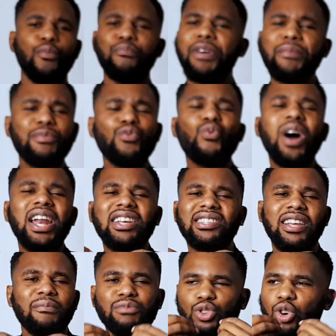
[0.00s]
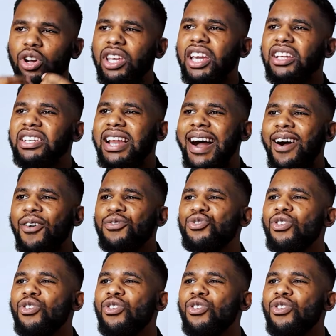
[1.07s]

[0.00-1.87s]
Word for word: Maybe while I'm talking now,